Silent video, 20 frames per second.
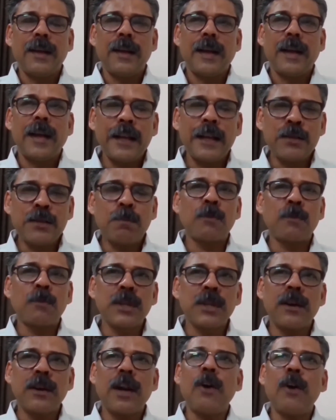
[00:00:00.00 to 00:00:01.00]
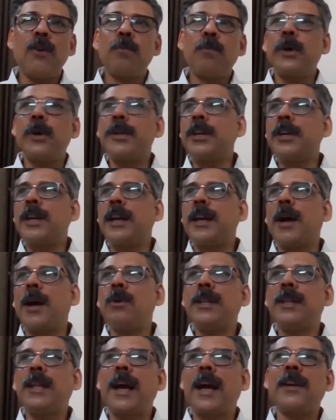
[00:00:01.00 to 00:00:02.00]
As Professor Rao pointed
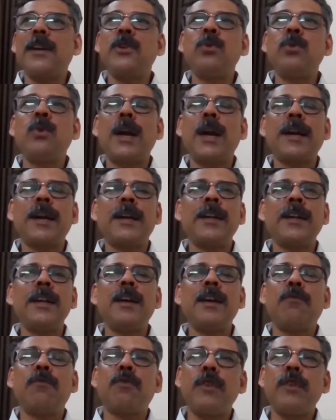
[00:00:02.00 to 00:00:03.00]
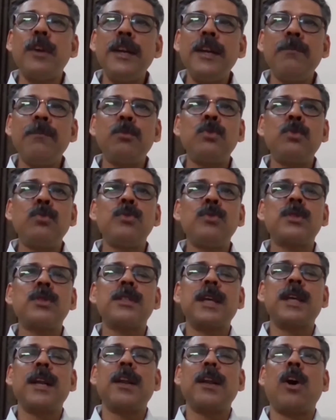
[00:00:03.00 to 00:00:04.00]
out, that you are getting a freedom to
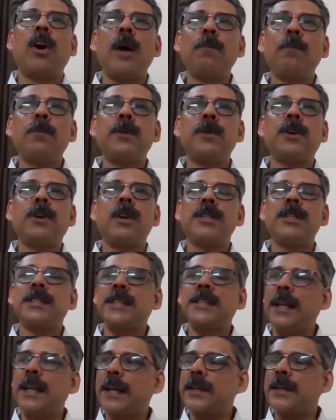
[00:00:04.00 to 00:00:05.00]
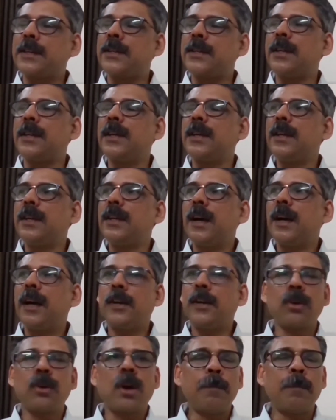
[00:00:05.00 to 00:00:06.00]
opt or select a
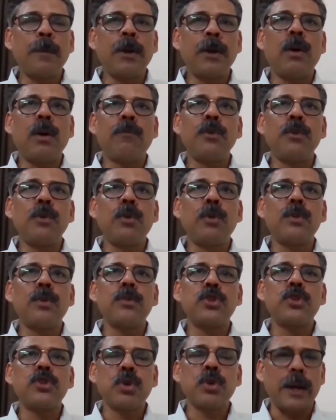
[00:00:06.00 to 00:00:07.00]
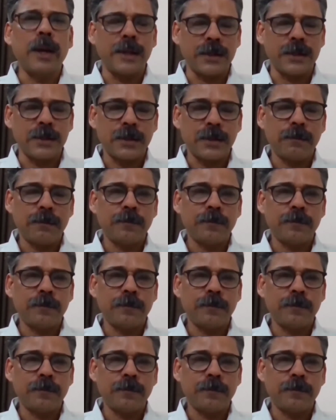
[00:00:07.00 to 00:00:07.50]
topic of your choice.